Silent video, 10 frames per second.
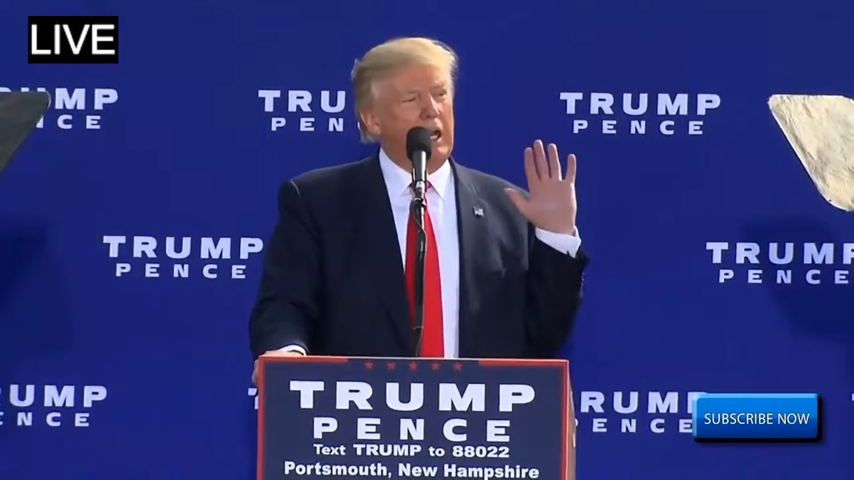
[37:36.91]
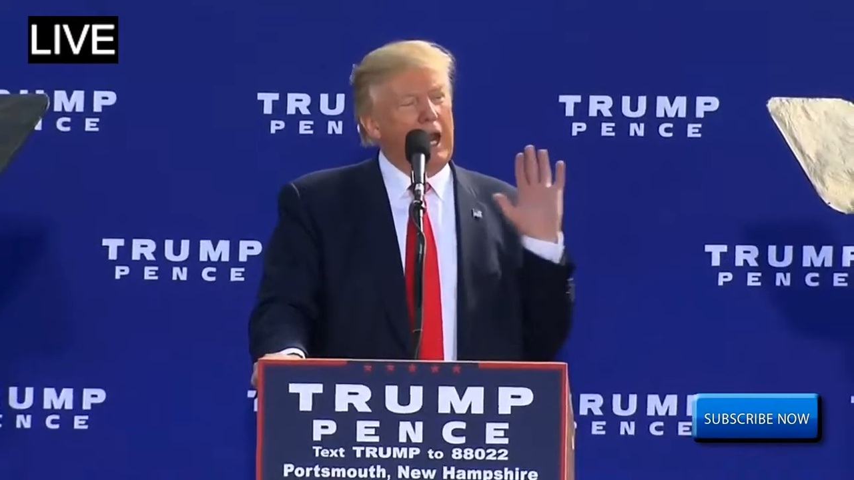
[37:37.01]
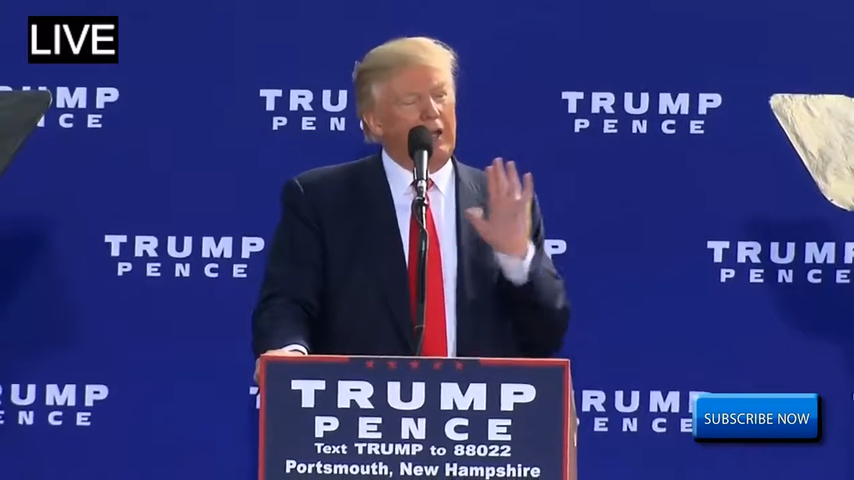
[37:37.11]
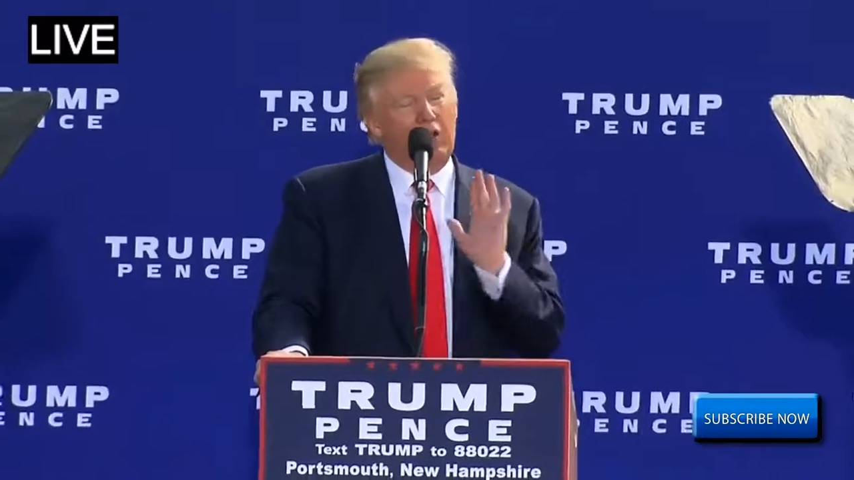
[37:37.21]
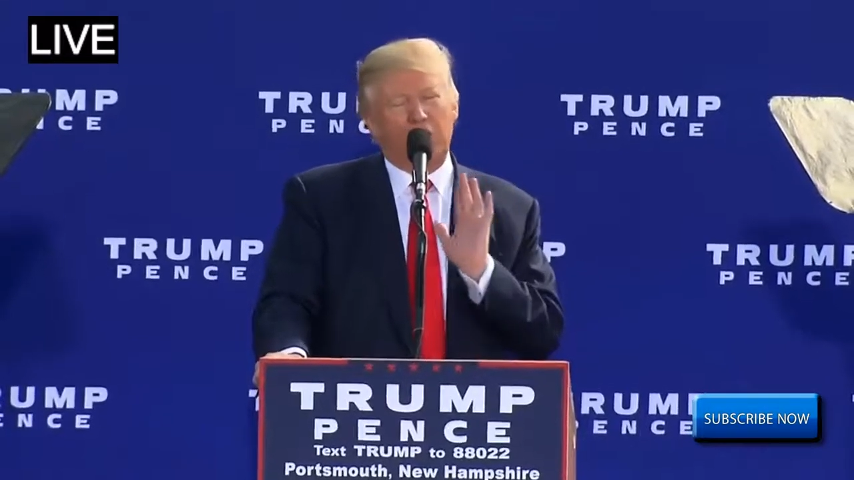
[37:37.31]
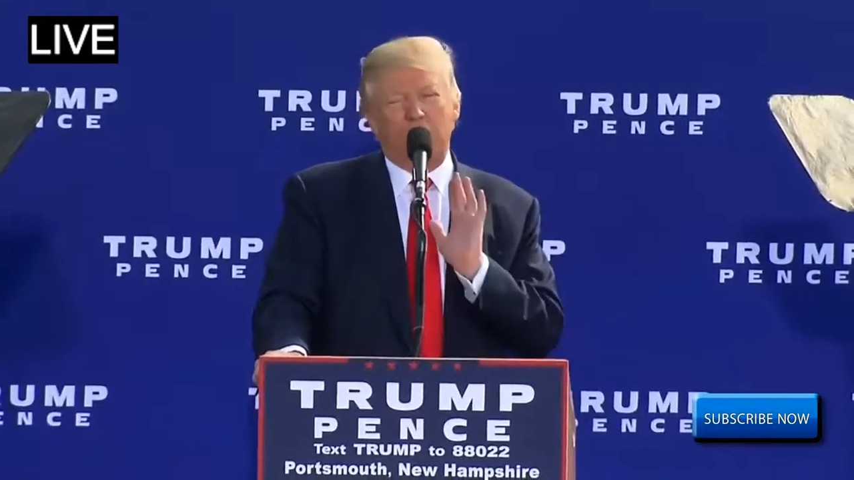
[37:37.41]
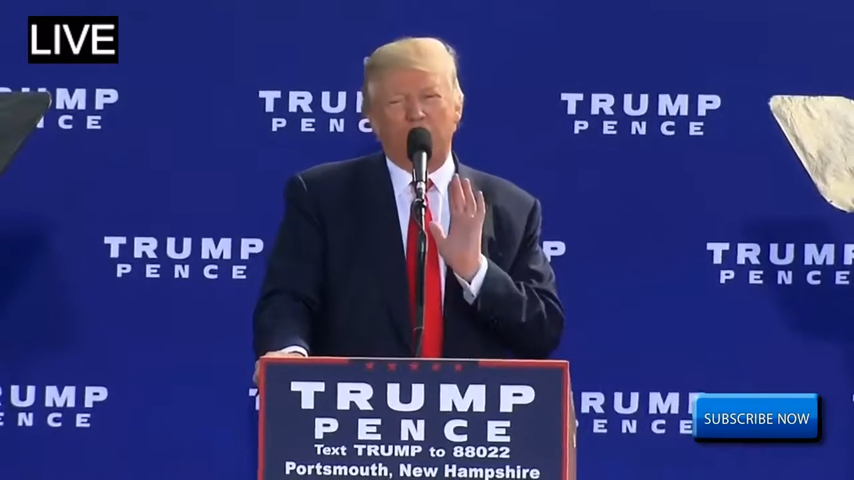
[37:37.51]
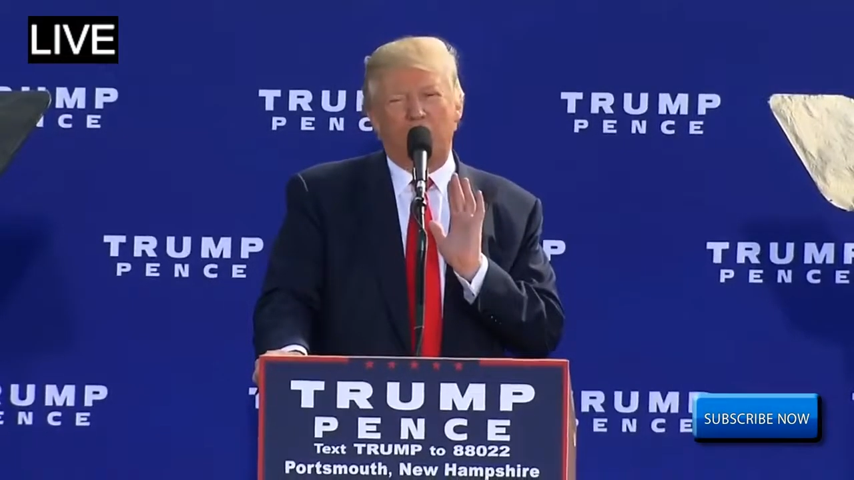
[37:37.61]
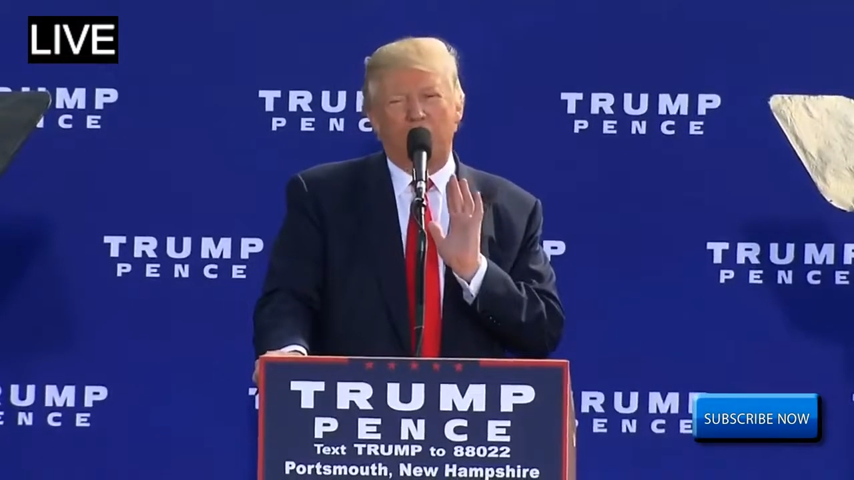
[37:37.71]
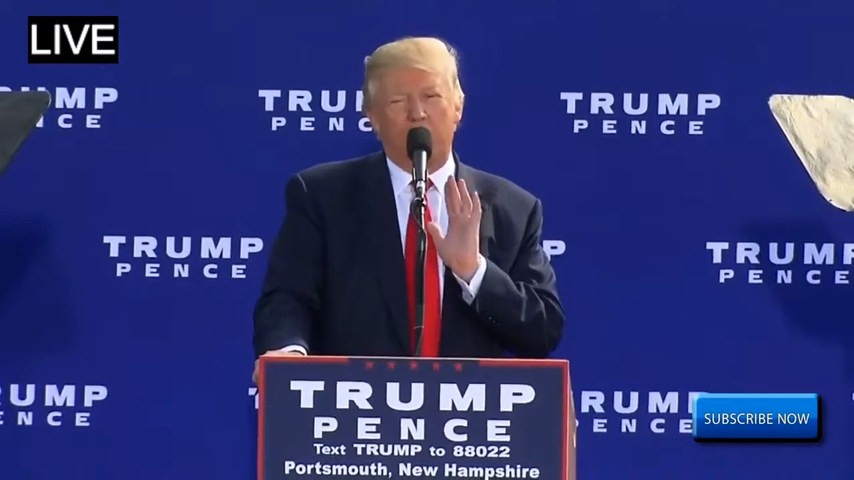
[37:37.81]
and this
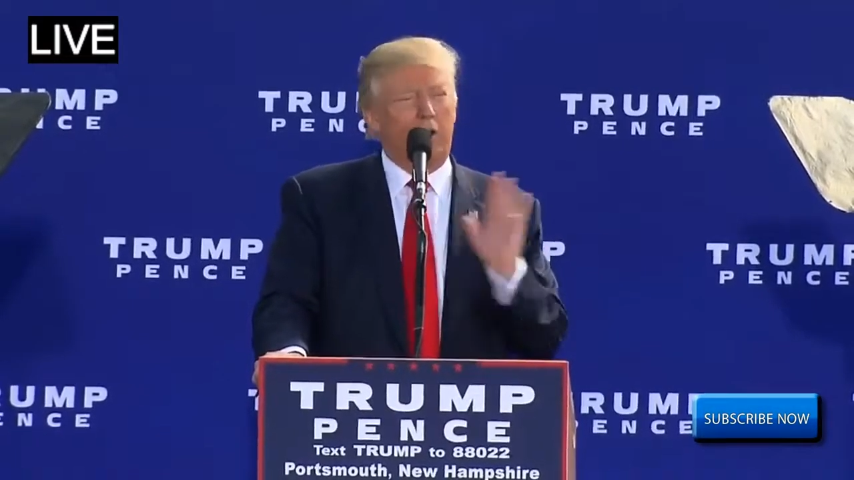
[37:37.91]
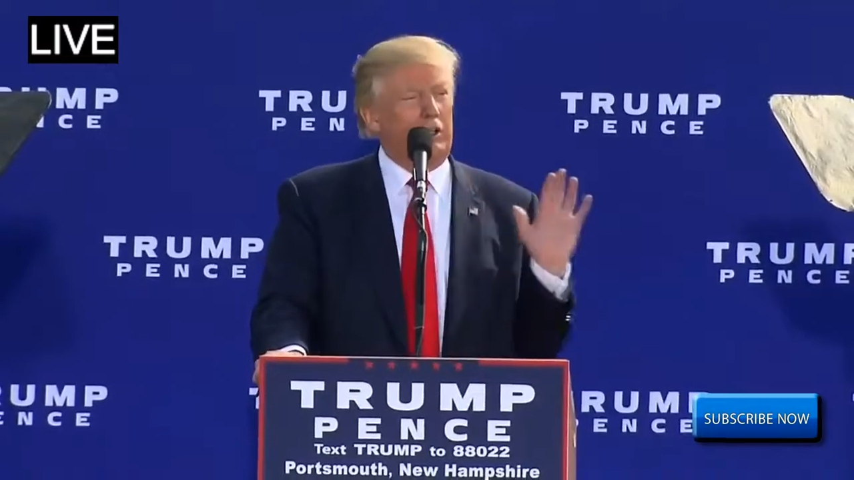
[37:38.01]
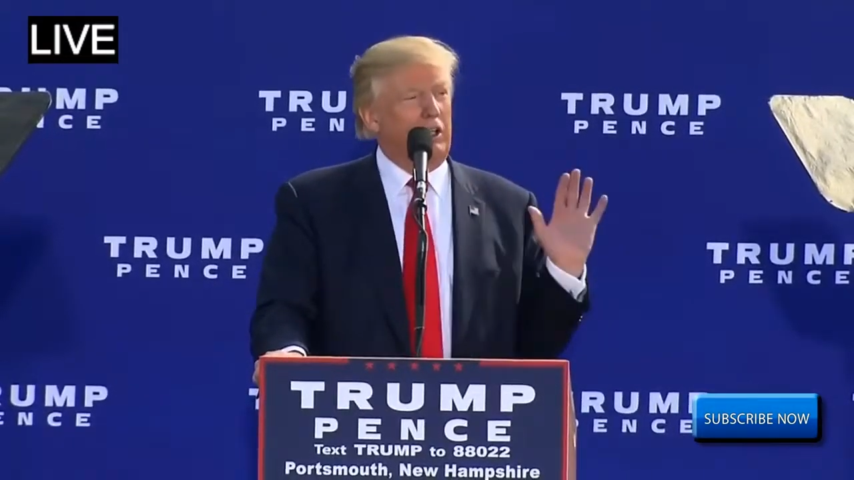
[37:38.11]
is a Bill